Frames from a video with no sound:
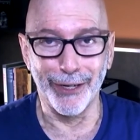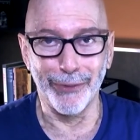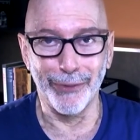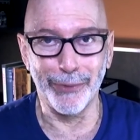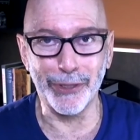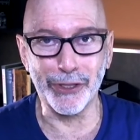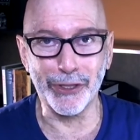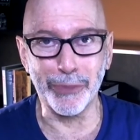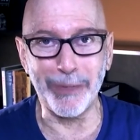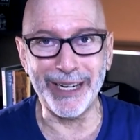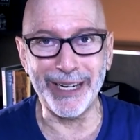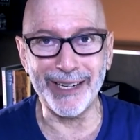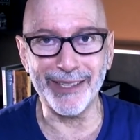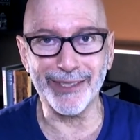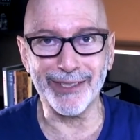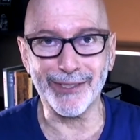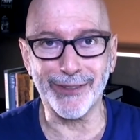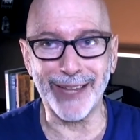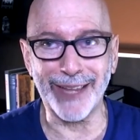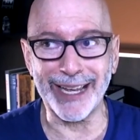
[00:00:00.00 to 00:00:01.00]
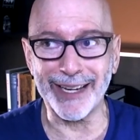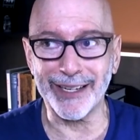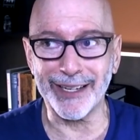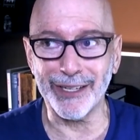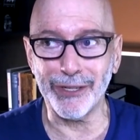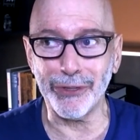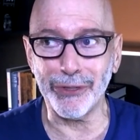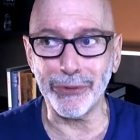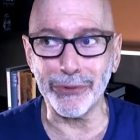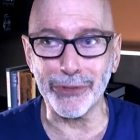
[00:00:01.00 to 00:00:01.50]
Which means that
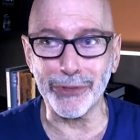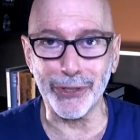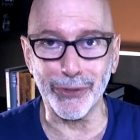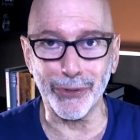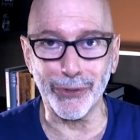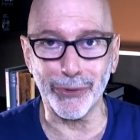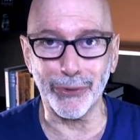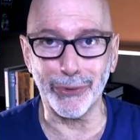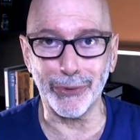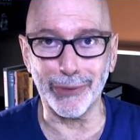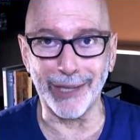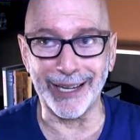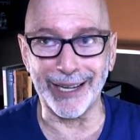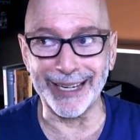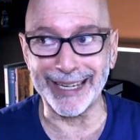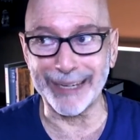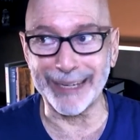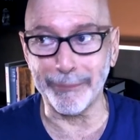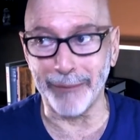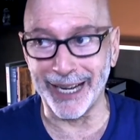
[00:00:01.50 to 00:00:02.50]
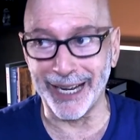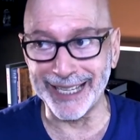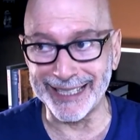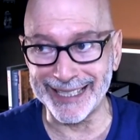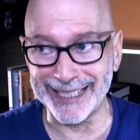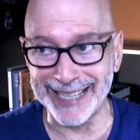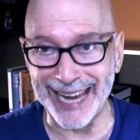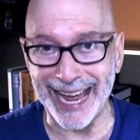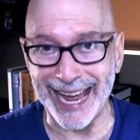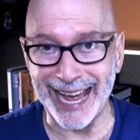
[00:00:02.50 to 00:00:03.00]
you too, like my
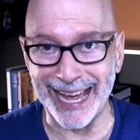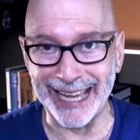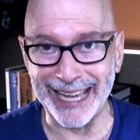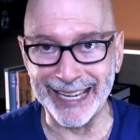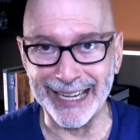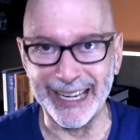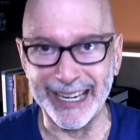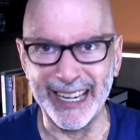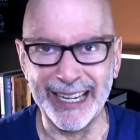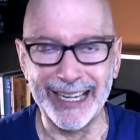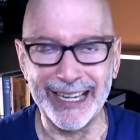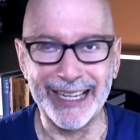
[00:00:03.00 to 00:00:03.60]
dad,